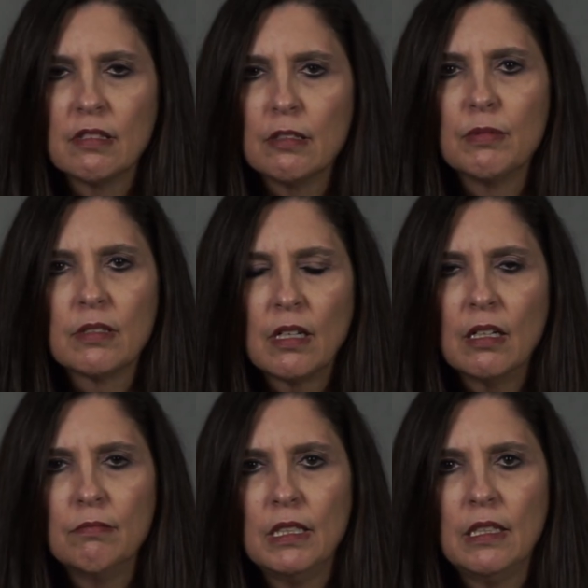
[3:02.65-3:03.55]
there
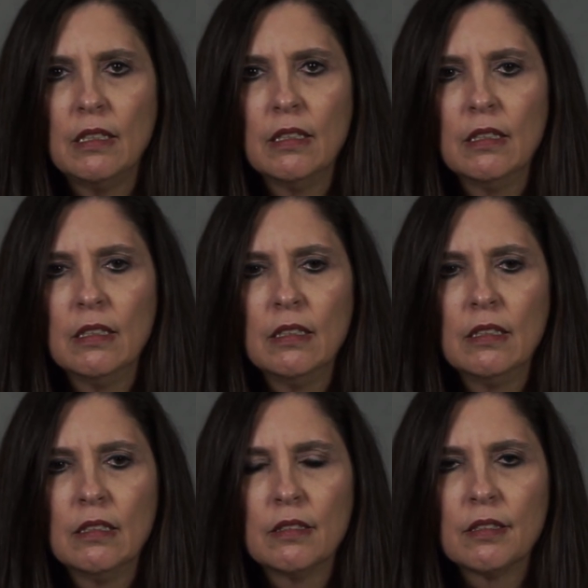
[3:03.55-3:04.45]
beside me
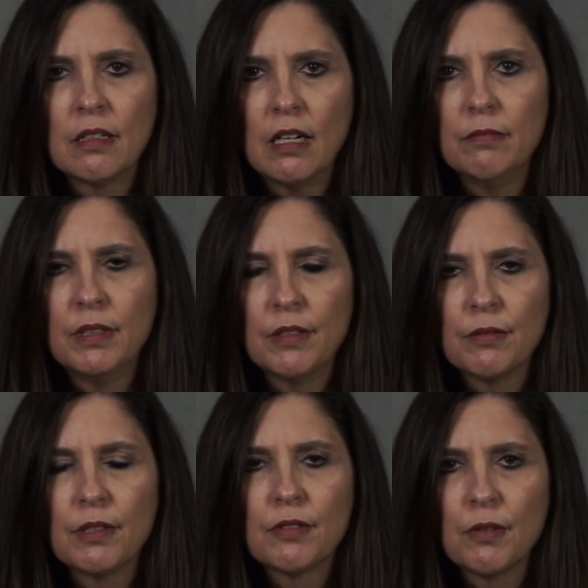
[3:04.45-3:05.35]
to guide me the
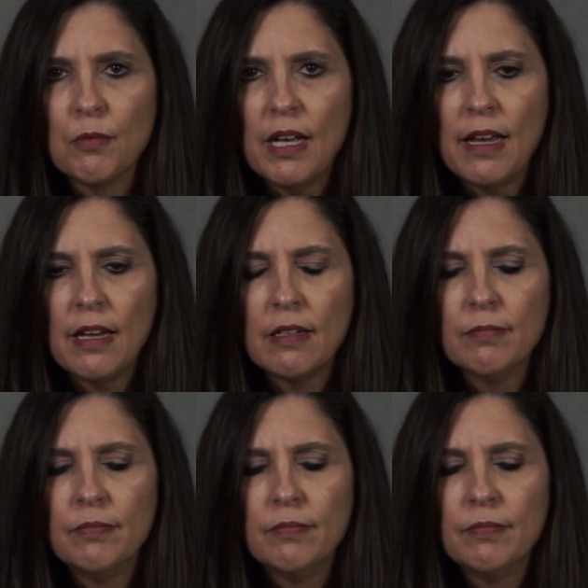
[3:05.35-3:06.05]
rest of the way.